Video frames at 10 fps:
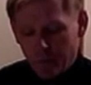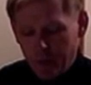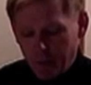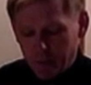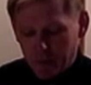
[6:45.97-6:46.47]

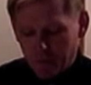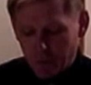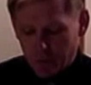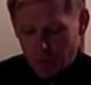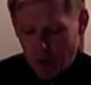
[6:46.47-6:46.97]
3 groups of
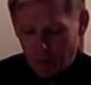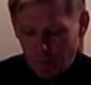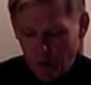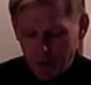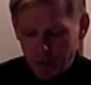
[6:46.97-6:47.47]
2 is what?
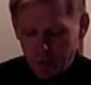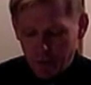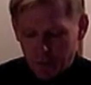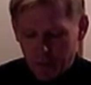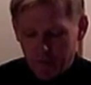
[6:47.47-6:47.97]
1,
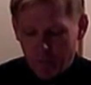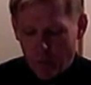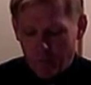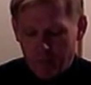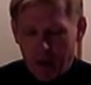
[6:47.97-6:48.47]
2, 3,
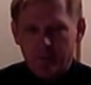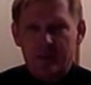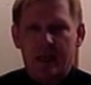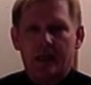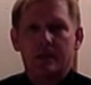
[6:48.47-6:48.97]
4, 5,
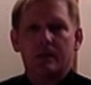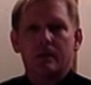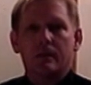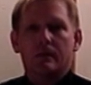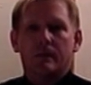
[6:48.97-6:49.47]

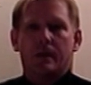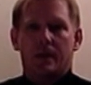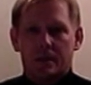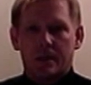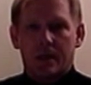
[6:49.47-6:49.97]
6.
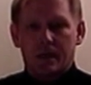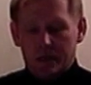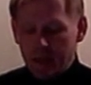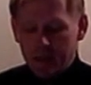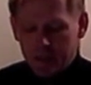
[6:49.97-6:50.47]
It's
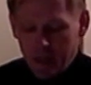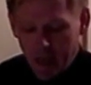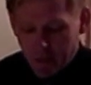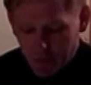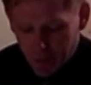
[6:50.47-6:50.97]
6. That's the
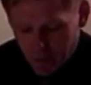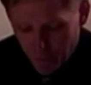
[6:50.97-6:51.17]
answer to the